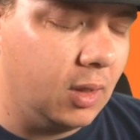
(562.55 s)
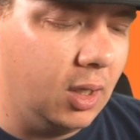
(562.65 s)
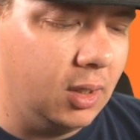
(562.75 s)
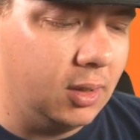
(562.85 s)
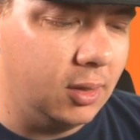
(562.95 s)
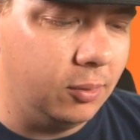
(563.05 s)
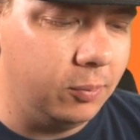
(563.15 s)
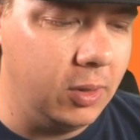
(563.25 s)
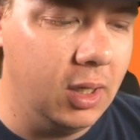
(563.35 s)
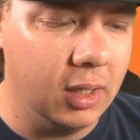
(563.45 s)
Uh,
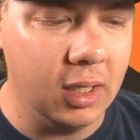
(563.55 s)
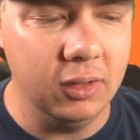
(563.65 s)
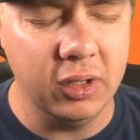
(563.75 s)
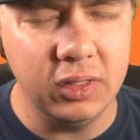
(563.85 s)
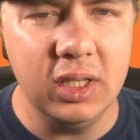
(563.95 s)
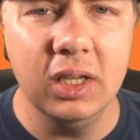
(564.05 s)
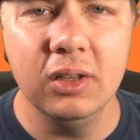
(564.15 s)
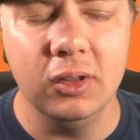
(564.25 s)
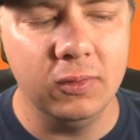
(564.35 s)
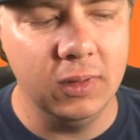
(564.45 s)
but yeah, guys, at the end
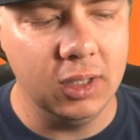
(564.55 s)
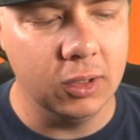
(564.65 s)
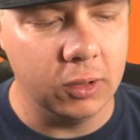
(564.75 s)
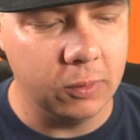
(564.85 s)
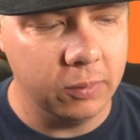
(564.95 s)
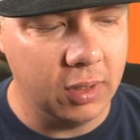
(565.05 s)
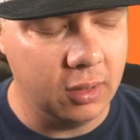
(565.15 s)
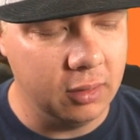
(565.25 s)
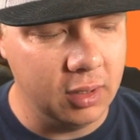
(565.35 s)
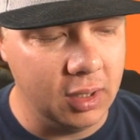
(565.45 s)
of this video,
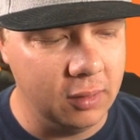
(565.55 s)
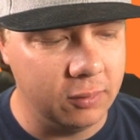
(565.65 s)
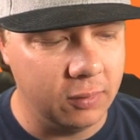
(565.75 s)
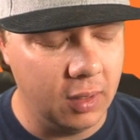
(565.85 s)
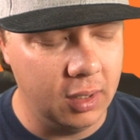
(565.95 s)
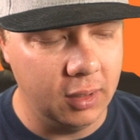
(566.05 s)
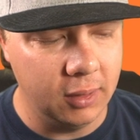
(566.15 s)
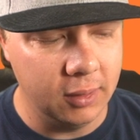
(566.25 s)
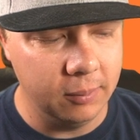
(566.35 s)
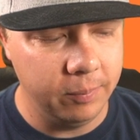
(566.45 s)
I'll leave
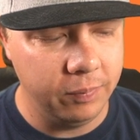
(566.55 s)
uh,